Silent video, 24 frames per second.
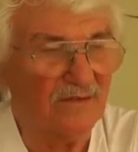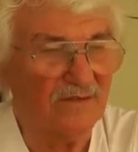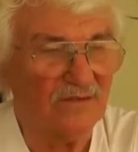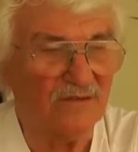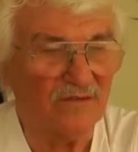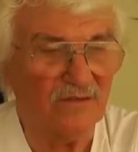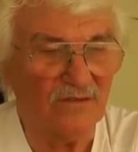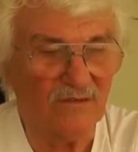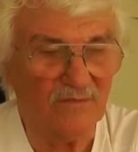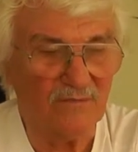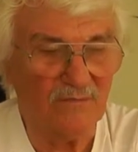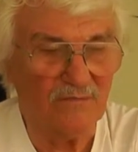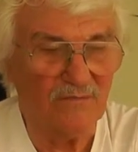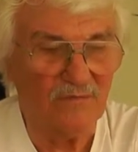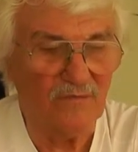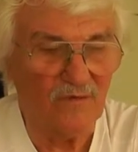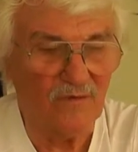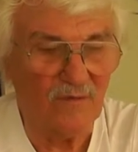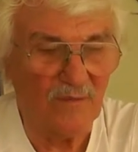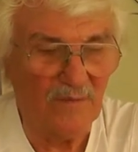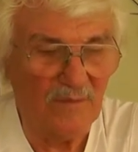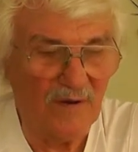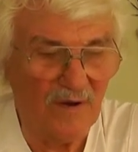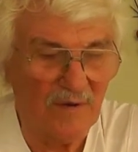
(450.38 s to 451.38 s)
know,
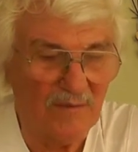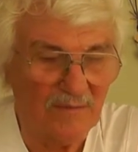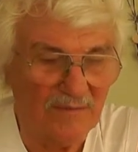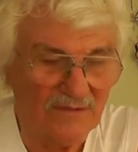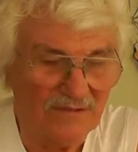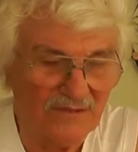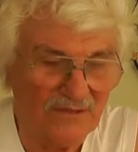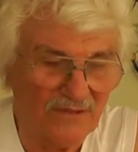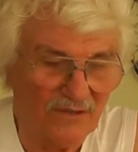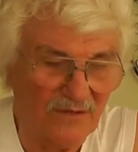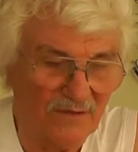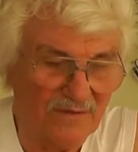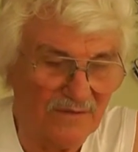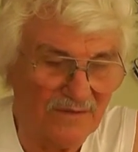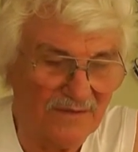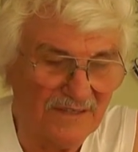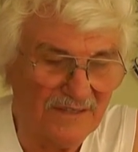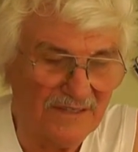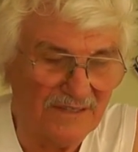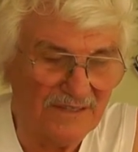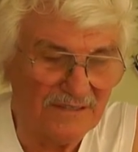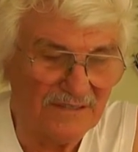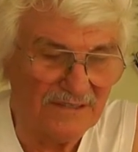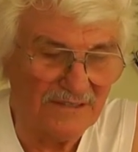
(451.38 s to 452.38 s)
brought them home as
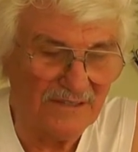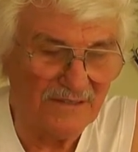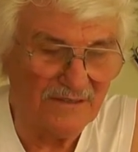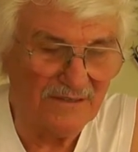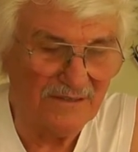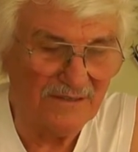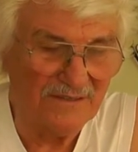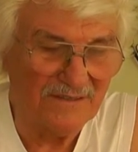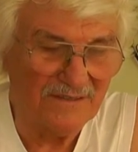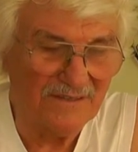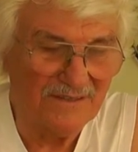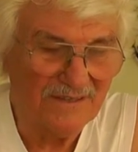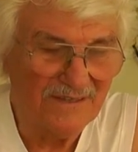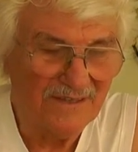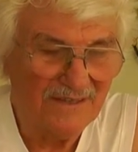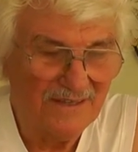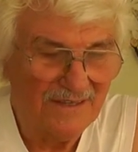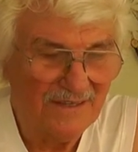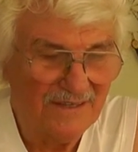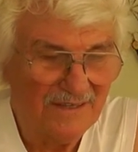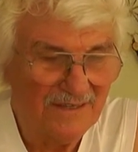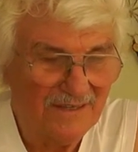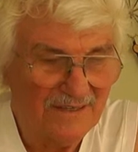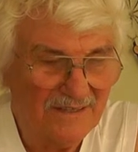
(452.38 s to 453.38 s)
souvenirs, like, you know,
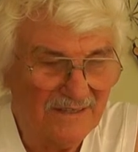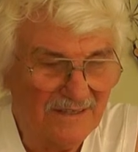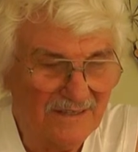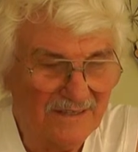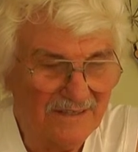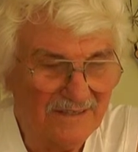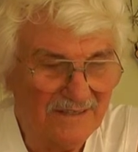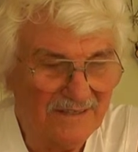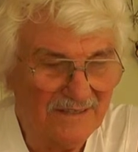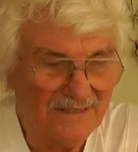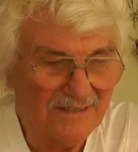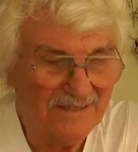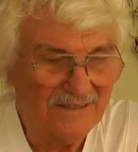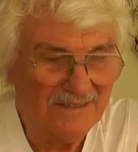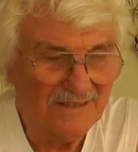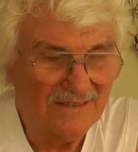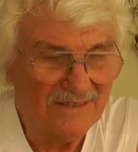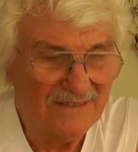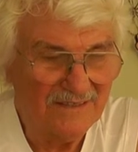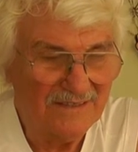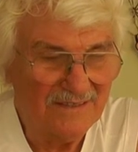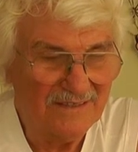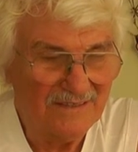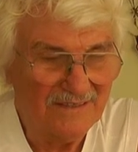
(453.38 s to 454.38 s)
and.
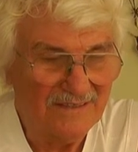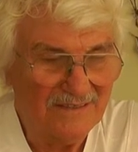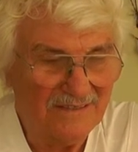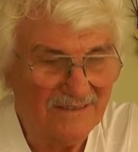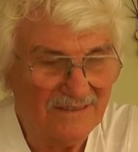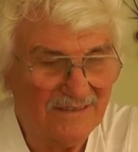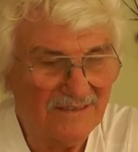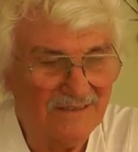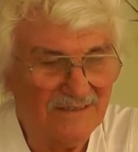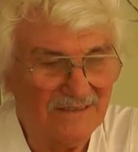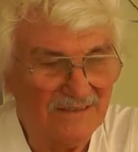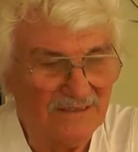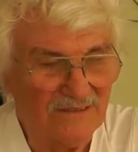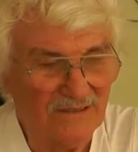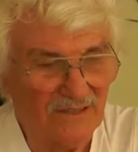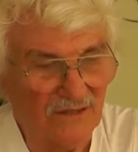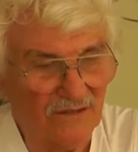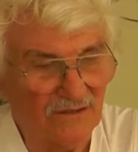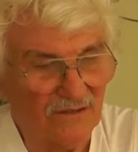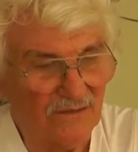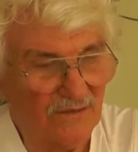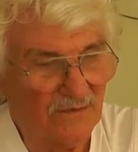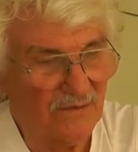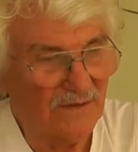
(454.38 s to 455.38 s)
It
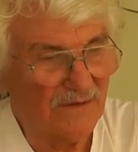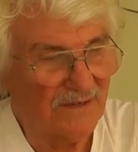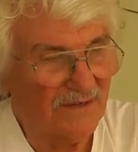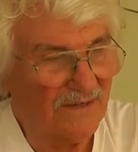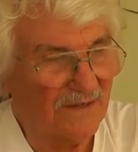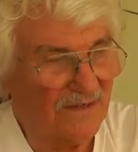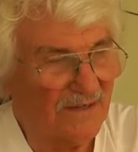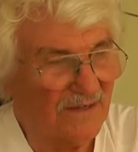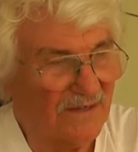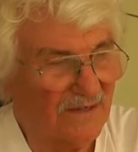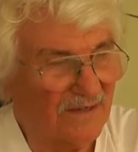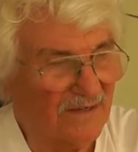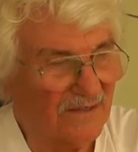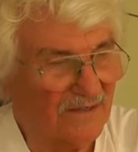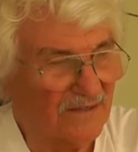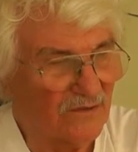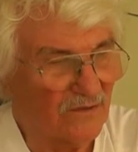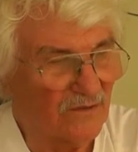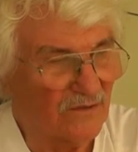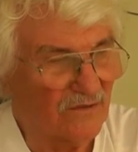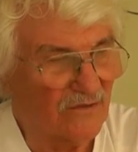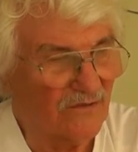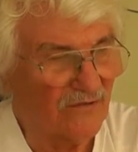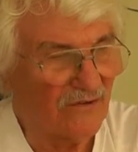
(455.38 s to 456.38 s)
showed you where it
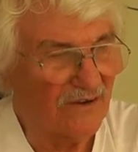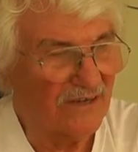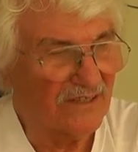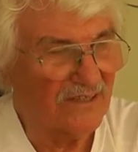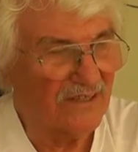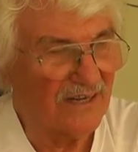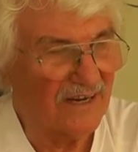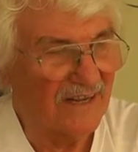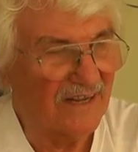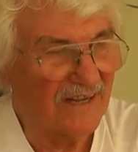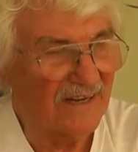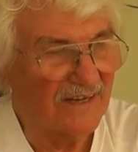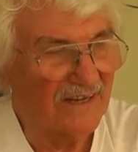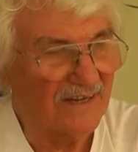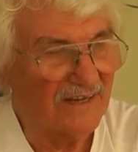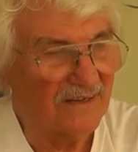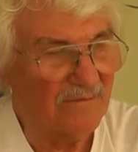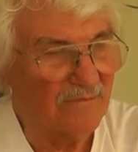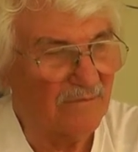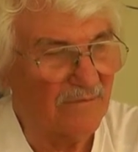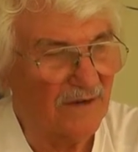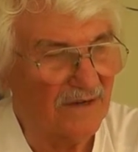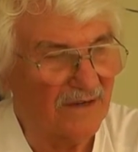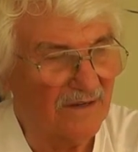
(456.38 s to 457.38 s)
sort of crash
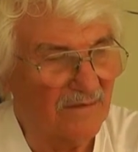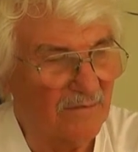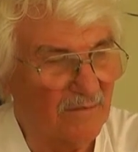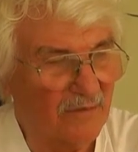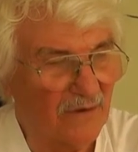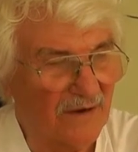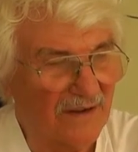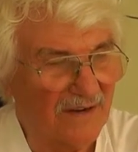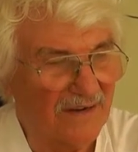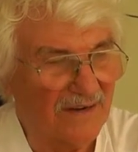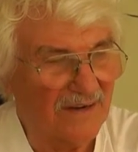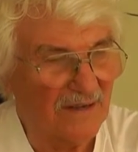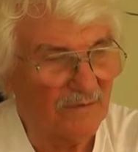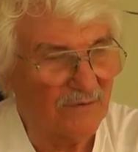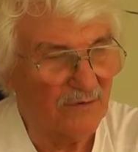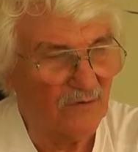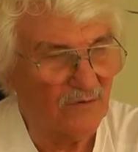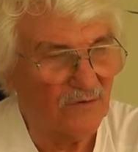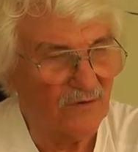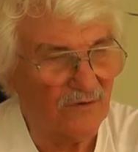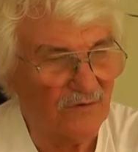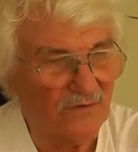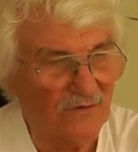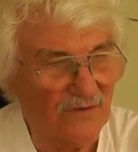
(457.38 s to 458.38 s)
landed, ploughed up
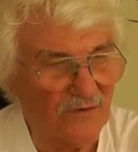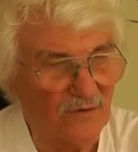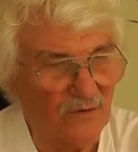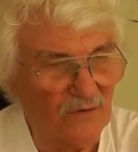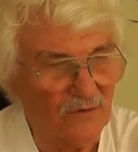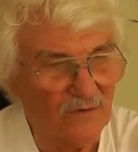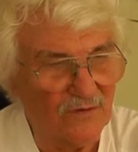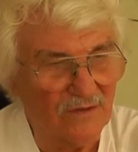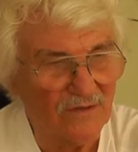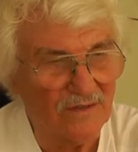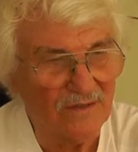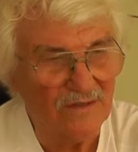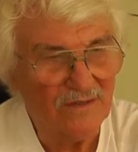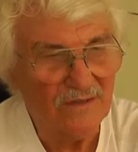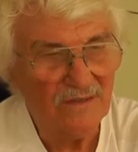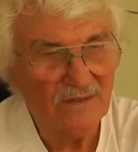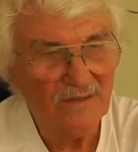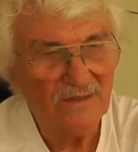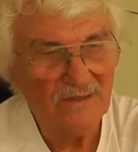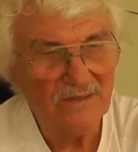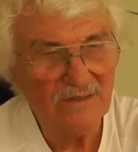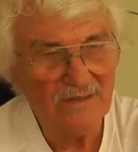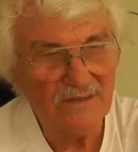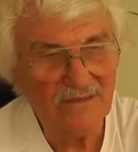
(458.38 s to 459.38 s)
all the field,
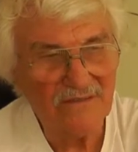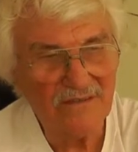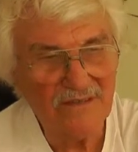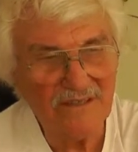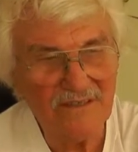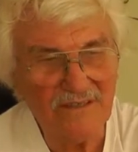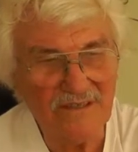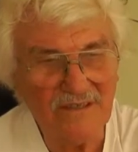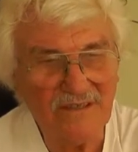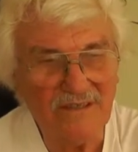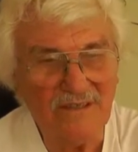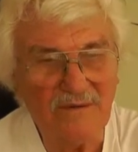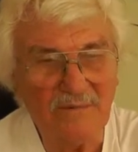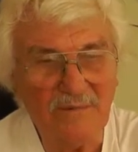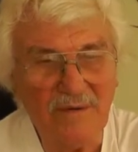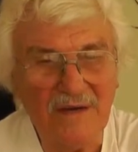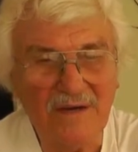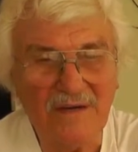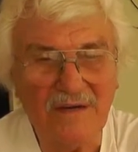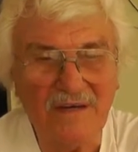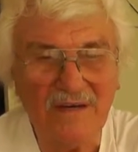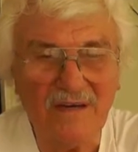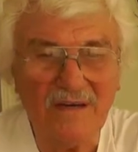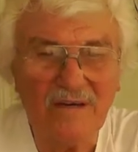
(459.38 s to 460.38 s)
and crashed into the
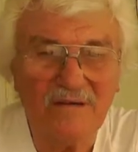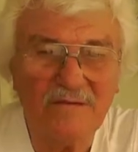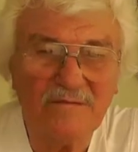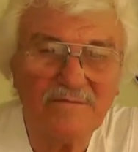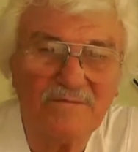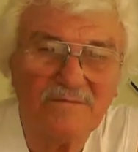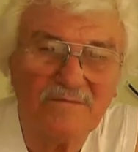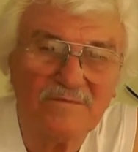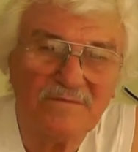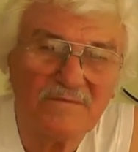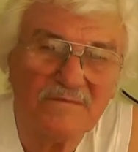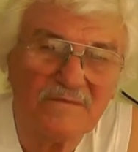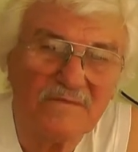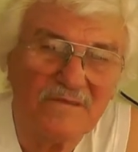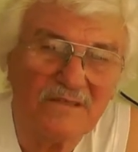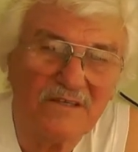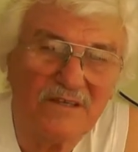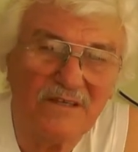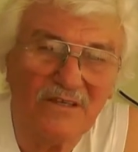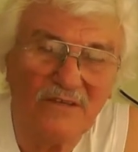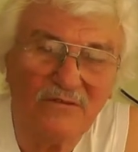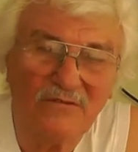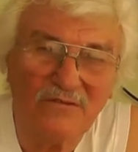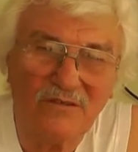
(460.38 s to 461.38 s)
bungalow.
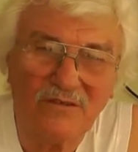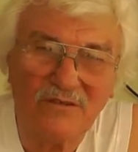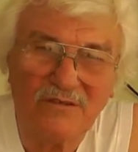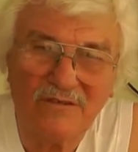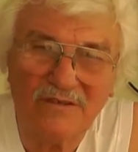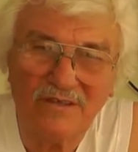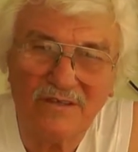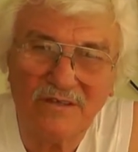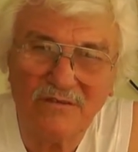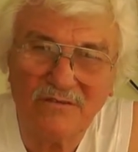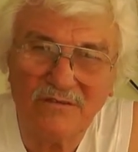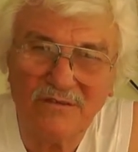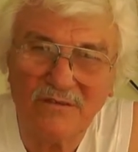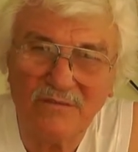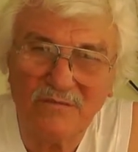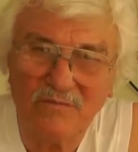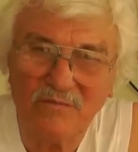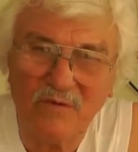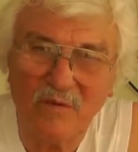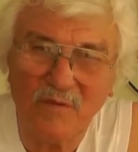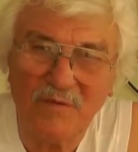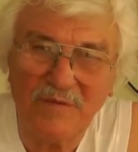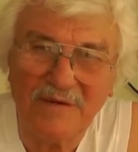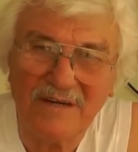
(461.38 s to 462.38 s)
Killed a
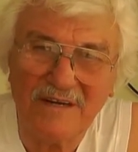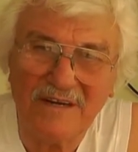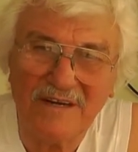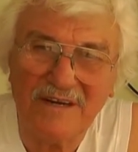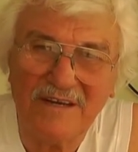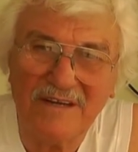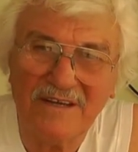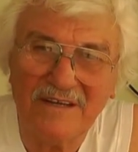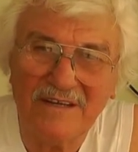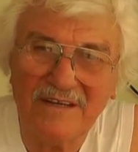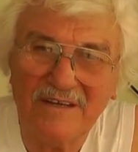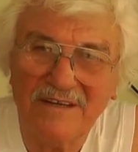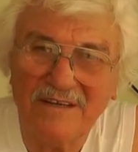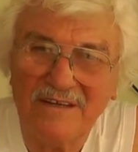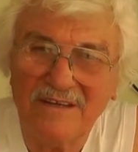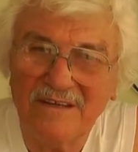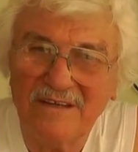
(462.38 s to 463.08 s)
woman in there.